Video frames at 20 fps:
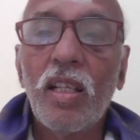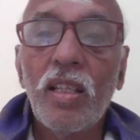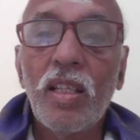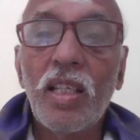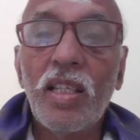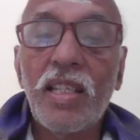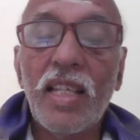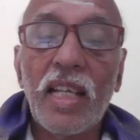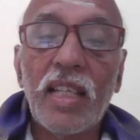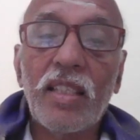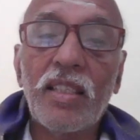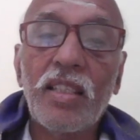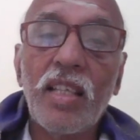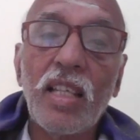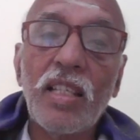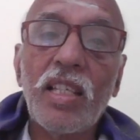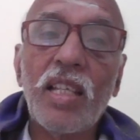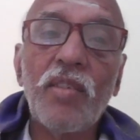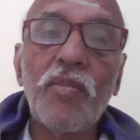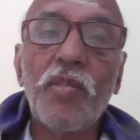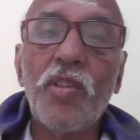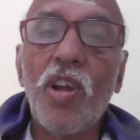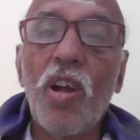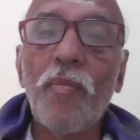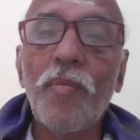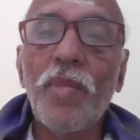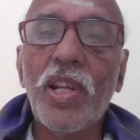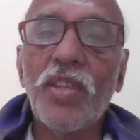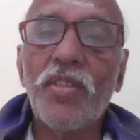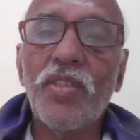This excessive
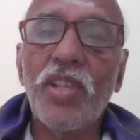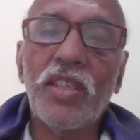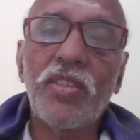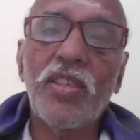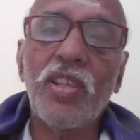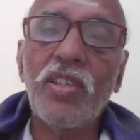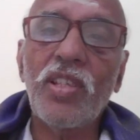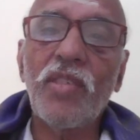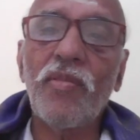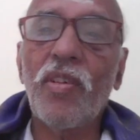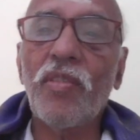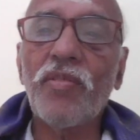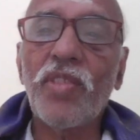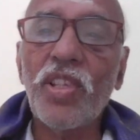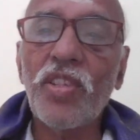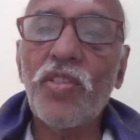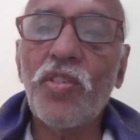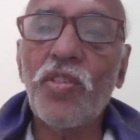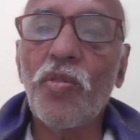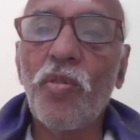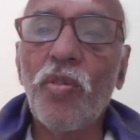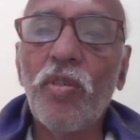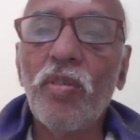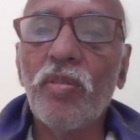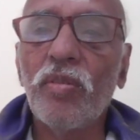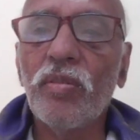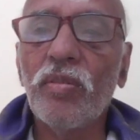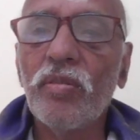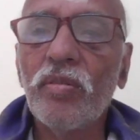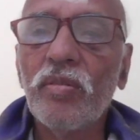dominance, excessive of this, you
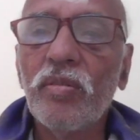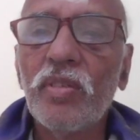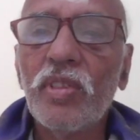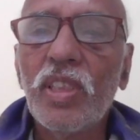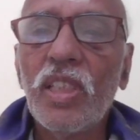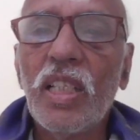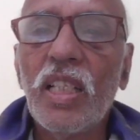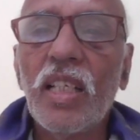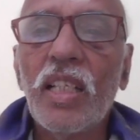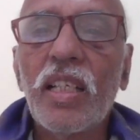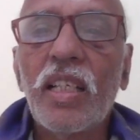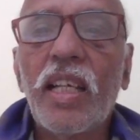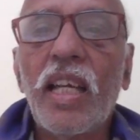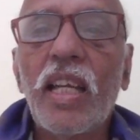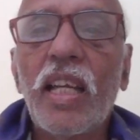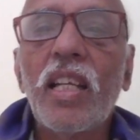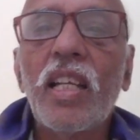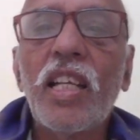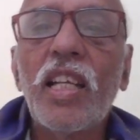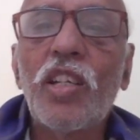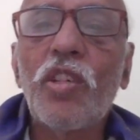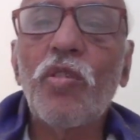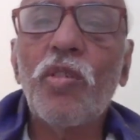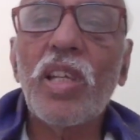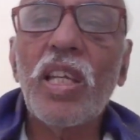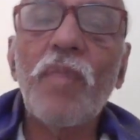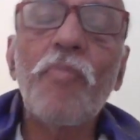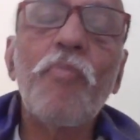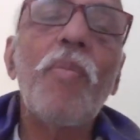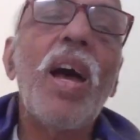know, can lead
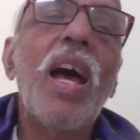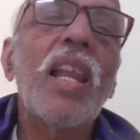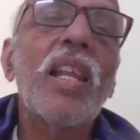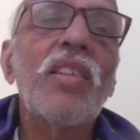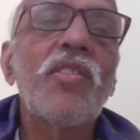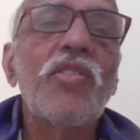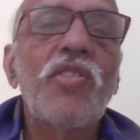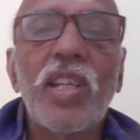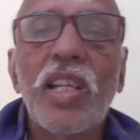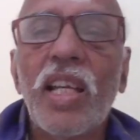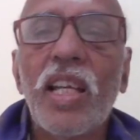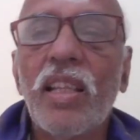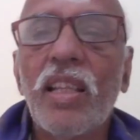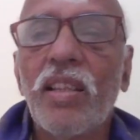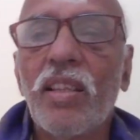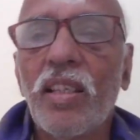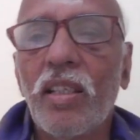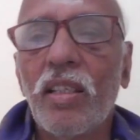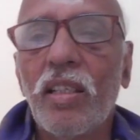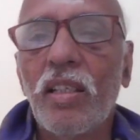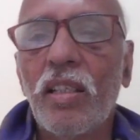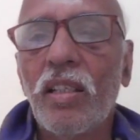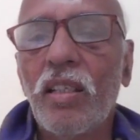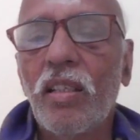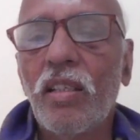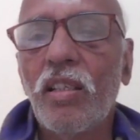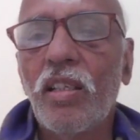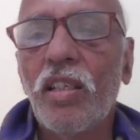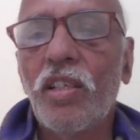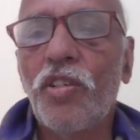to imbalance in health
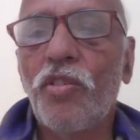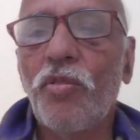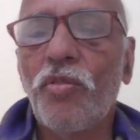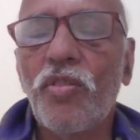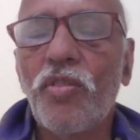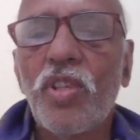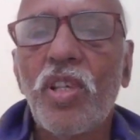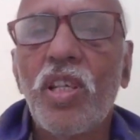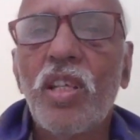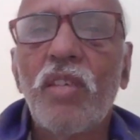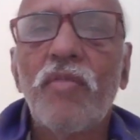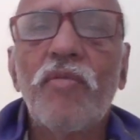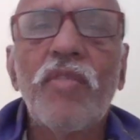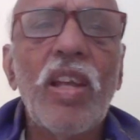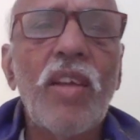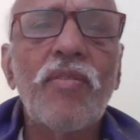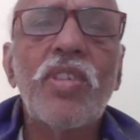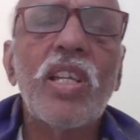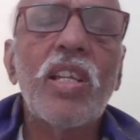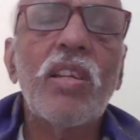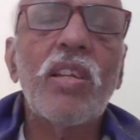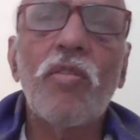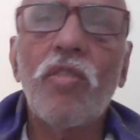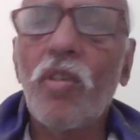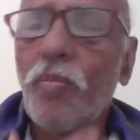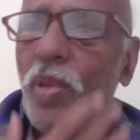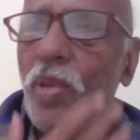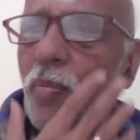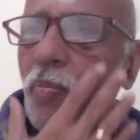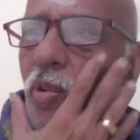issues. We have seen, you
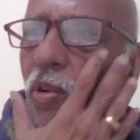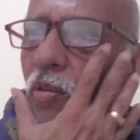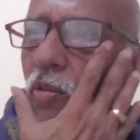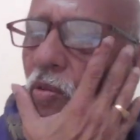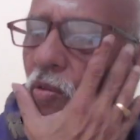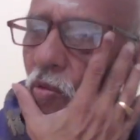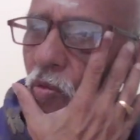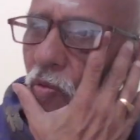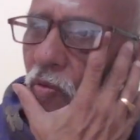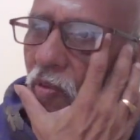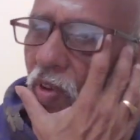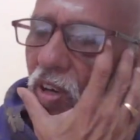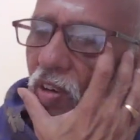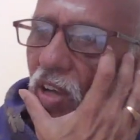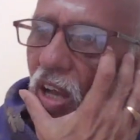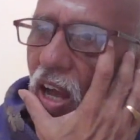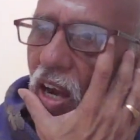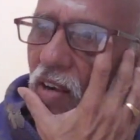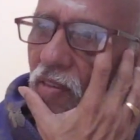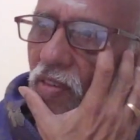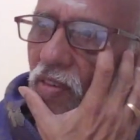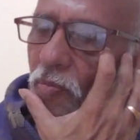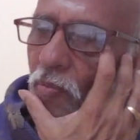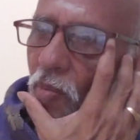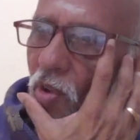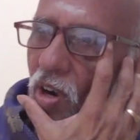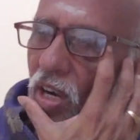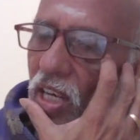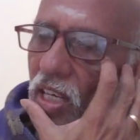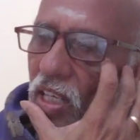know, people, you know, who work hard from
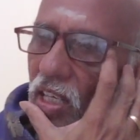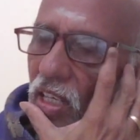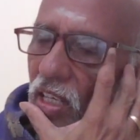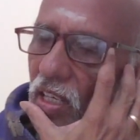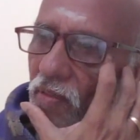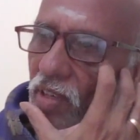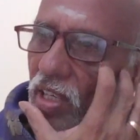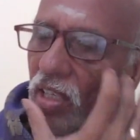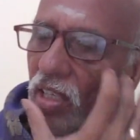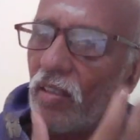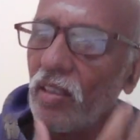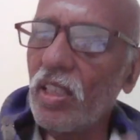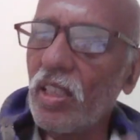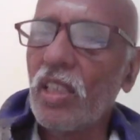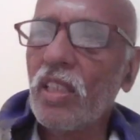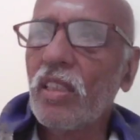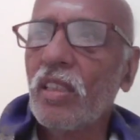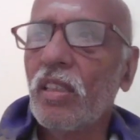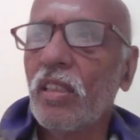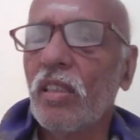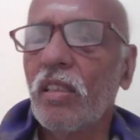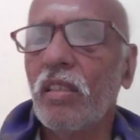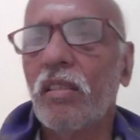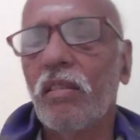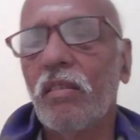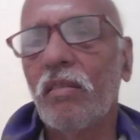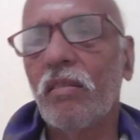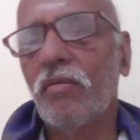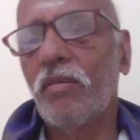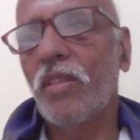morning till evening,
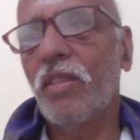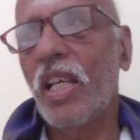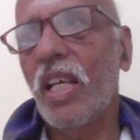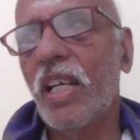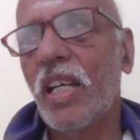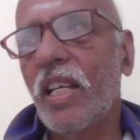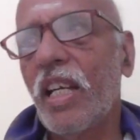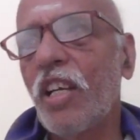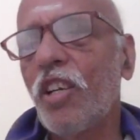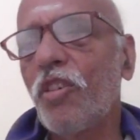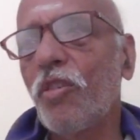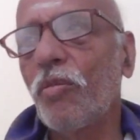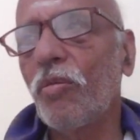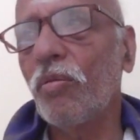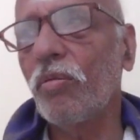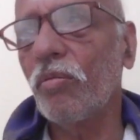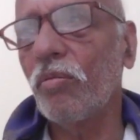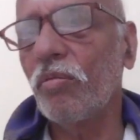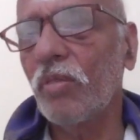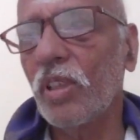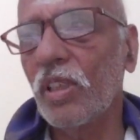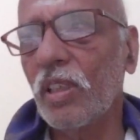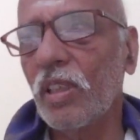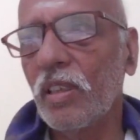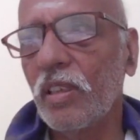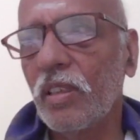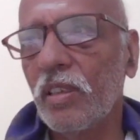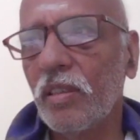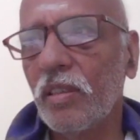they tend to,